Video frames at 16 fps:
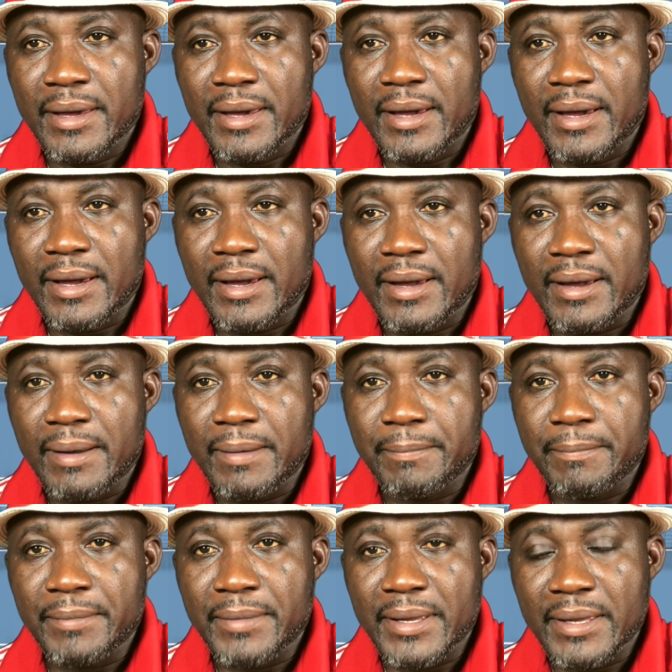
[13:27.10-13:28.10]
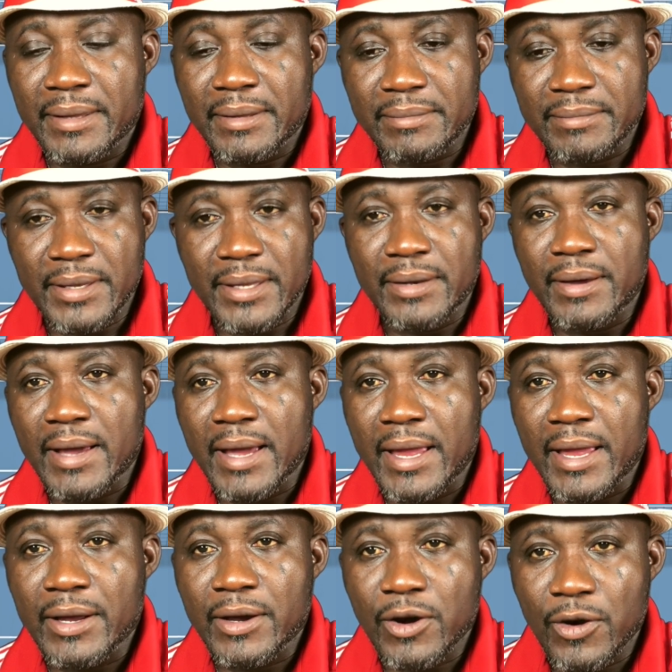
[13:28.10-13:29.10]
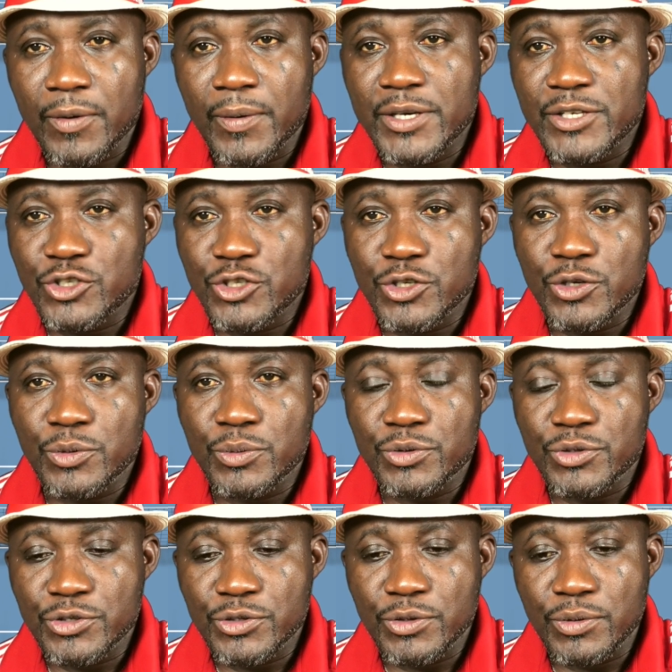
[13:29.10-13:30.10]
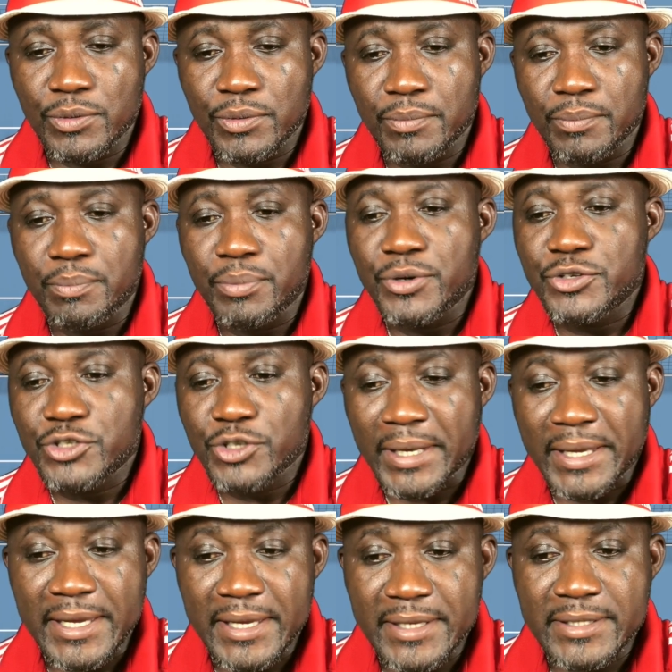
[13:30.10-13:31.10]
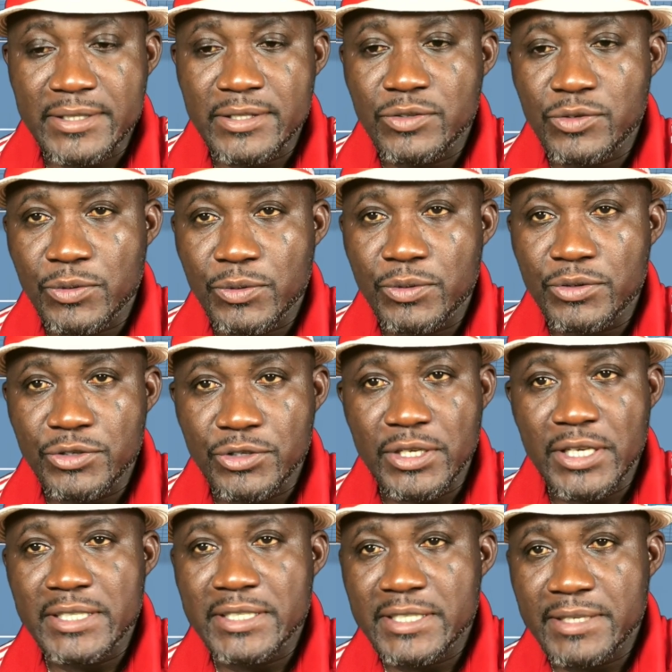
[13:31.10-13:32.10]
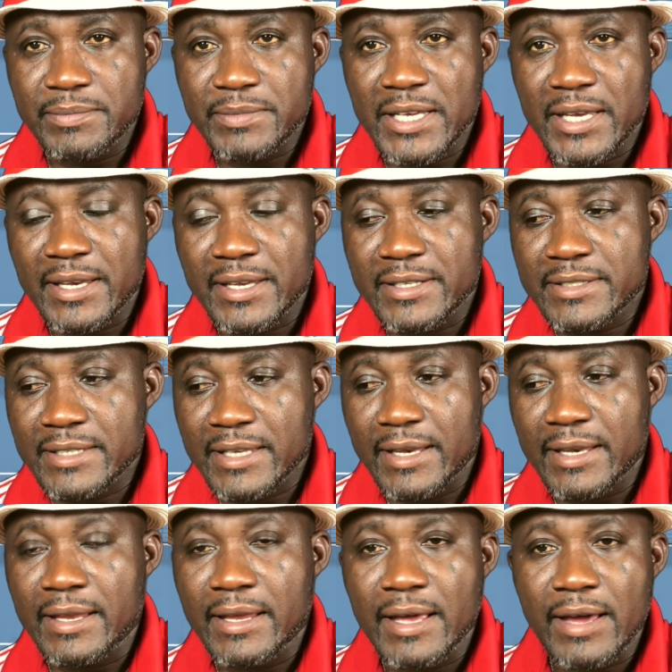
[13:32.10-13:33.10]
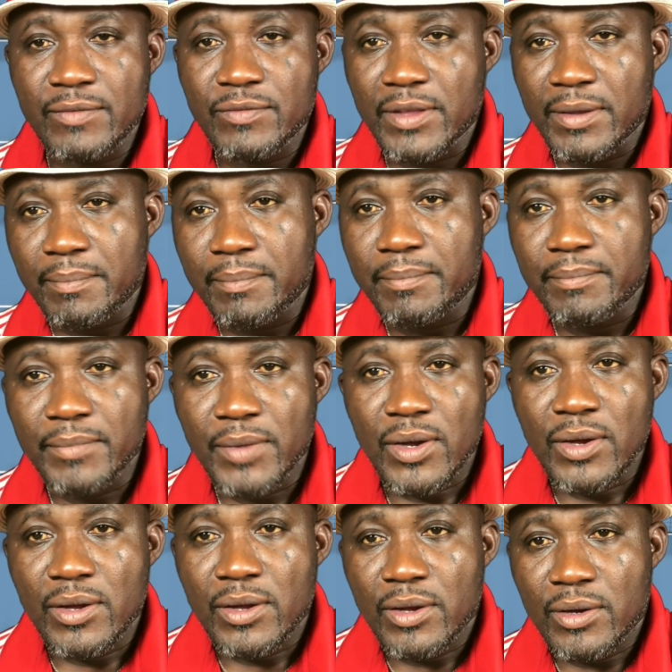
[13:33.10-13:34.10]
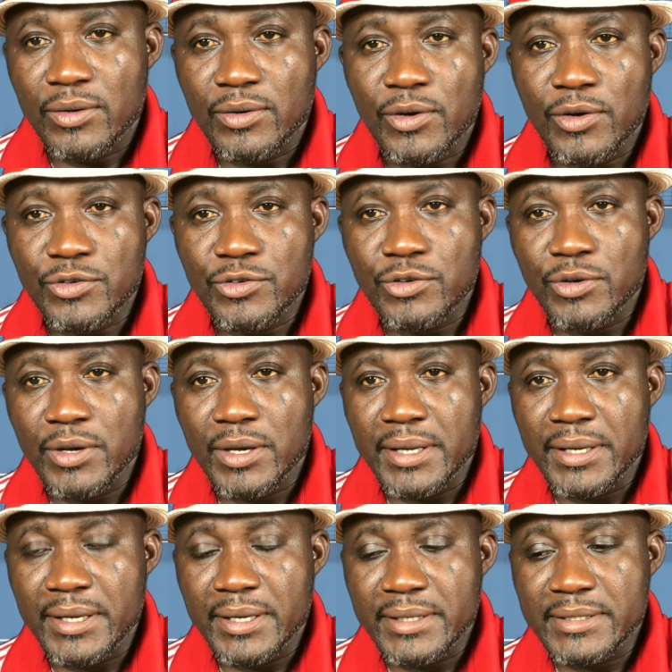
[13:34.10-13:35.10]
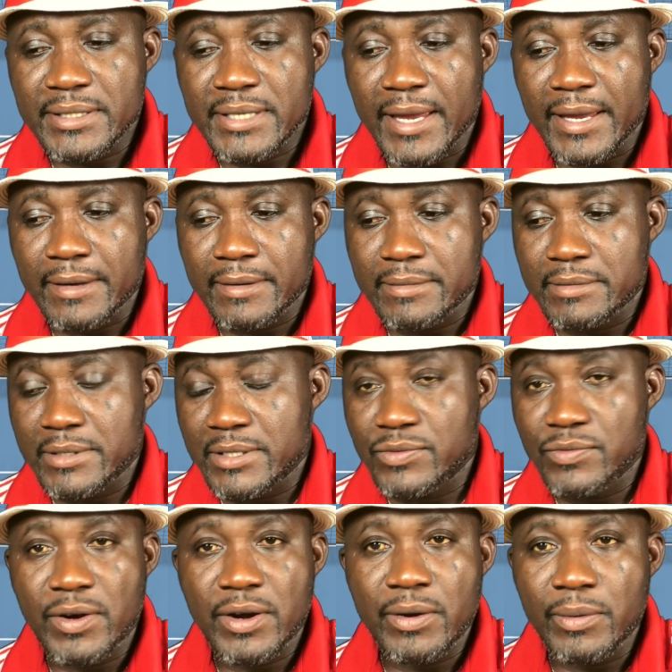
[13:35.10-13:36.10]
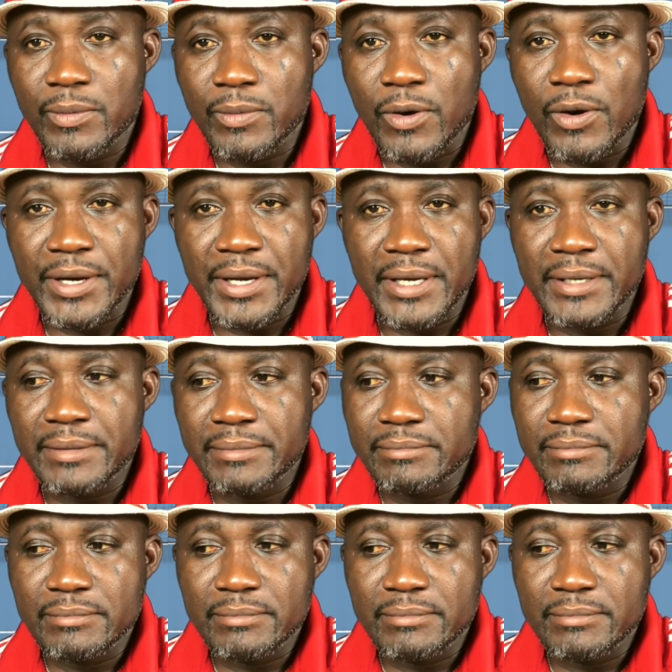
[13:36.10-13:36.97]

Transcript: I encourage you to put your kids through junior team tennis and have them go through the cycle. It's very rewarding.